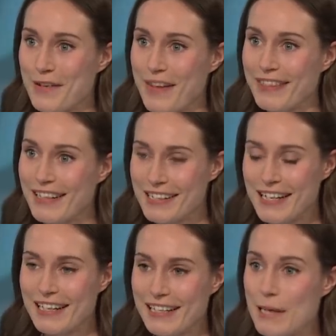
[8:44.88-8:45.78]
you and that
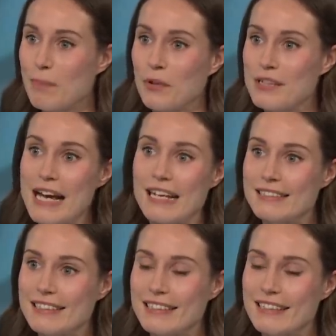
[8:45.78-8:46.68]
keep on
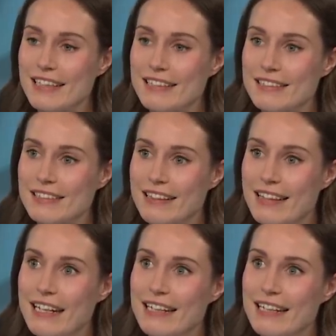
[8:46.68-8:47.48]
dancing, that they